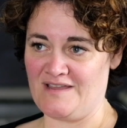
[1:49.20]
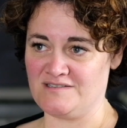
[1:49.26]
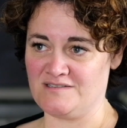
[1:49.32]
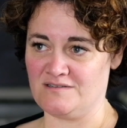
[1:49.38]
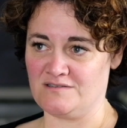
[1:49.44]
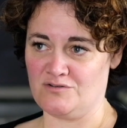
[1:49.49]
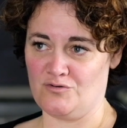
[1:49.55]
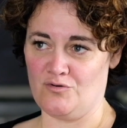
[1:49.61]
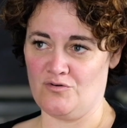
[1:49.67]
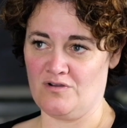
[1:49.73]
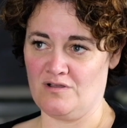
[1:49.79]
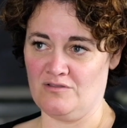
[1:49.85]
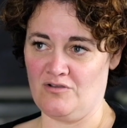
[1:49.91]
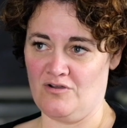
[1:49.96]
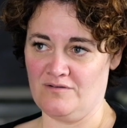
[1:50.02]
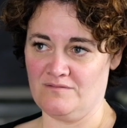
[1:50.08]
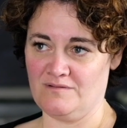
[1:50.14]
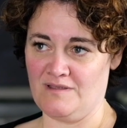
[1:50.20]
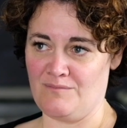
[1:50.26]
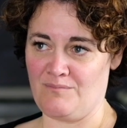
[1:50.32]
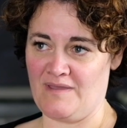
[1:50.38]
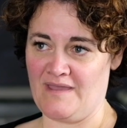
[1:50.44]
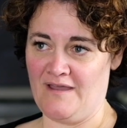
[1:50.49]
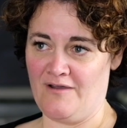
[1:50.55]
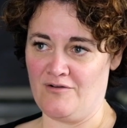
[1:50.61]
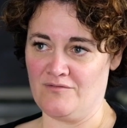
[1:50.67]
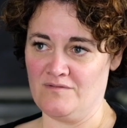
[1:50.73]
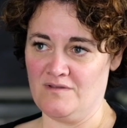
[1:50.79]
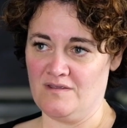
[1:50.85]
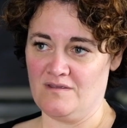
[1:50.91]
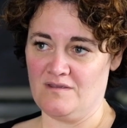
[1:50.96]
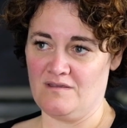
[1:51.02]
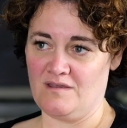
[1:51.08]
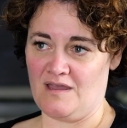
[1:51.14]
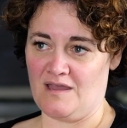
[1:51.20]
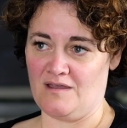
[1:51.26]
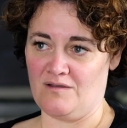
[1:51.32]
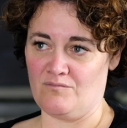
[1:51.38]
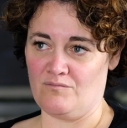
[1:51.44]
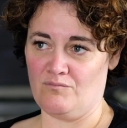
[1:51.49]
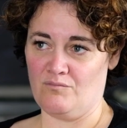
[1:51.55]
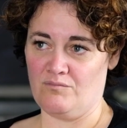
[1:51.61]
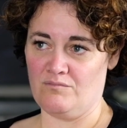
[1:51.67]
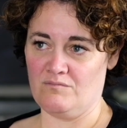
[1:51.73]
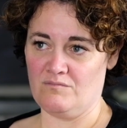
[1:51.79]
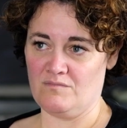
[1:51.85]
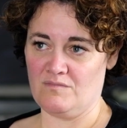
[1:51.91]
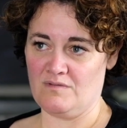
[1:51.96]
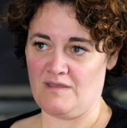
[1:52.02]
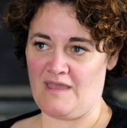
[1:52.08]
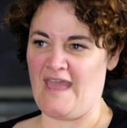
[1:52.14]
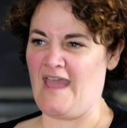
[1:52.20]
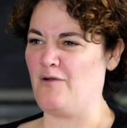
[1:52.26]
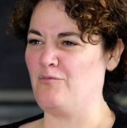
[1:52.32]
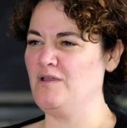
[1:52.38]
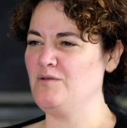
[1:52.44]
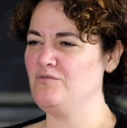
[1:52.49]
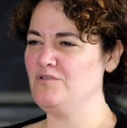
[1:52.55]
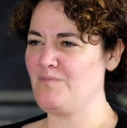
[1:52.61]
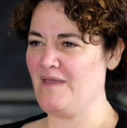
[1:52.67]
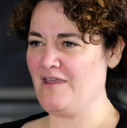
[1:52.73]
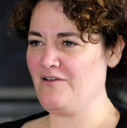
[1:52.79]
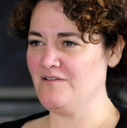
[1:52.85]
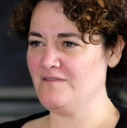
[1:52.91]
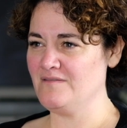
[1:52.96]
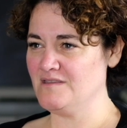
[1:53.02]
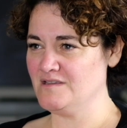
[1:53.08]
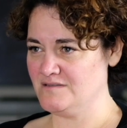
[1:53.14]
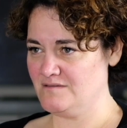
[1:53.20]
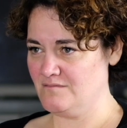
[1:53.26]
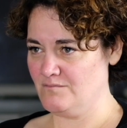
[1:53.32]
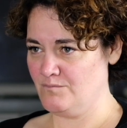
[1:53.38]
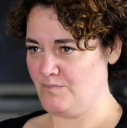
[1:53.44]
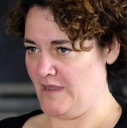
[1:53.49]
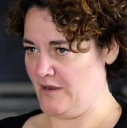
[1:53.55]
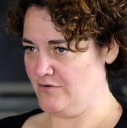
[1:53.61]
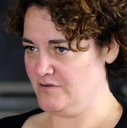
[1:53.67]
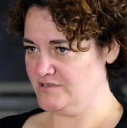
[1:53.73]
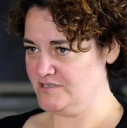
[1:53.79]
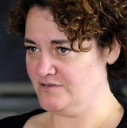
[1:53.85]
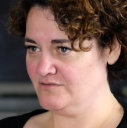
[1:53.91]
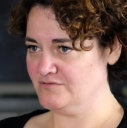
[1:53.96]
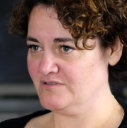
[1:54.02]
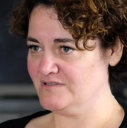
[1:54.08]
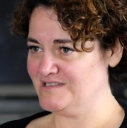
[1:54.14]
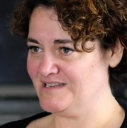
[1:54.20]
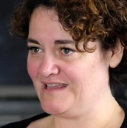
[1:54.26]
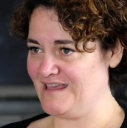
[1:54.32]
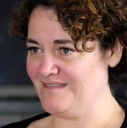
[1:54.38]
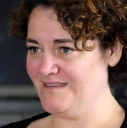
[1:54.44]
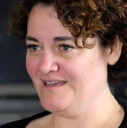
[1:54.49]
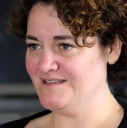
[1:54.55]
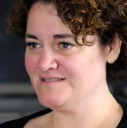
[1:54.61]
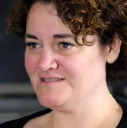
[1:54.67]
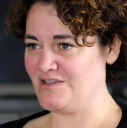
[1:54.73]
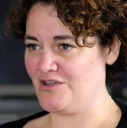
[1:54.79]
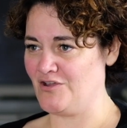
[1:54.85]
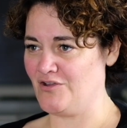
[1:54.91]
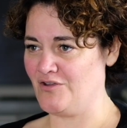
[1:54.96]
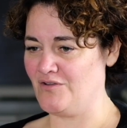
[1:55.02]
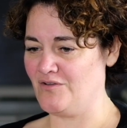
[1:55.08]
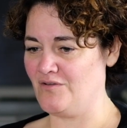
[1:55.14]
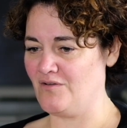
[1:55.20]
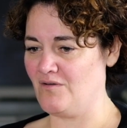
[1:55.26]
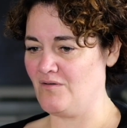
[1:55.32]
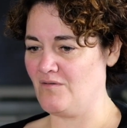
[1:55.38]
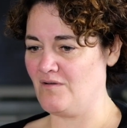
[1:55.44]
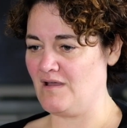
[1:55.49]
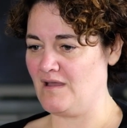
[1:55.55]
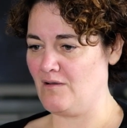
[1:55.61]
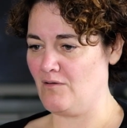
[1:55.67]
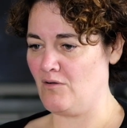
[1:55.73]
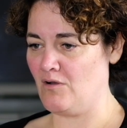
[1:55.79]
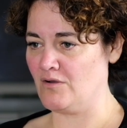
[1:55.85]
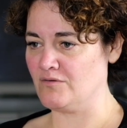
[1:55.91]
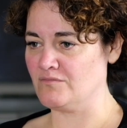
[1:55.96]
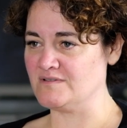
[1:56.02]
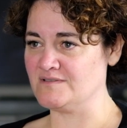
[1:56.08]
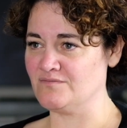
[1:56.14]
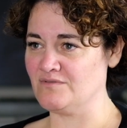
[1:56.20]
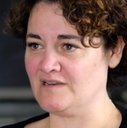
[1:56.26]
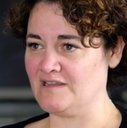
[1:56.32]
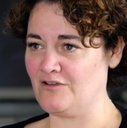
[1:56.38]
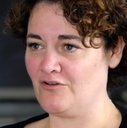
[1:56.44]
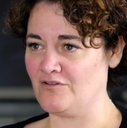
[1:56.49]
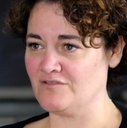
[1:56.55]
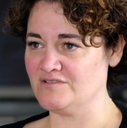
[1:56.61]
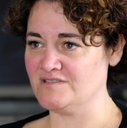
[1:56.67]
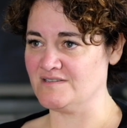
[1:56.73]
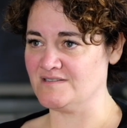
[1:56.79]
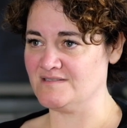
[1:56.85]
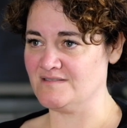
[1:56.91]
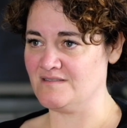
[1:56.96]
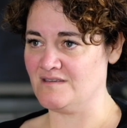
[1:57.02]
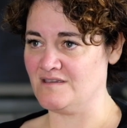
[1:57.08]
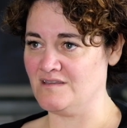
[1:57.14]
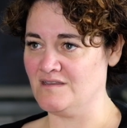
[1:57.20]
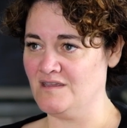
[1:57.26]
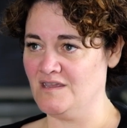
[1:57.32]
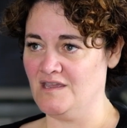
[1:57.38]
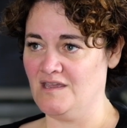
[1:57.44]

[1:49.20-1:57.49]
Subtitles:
had to talk a lot about how we would parent children together, so I was really conscious that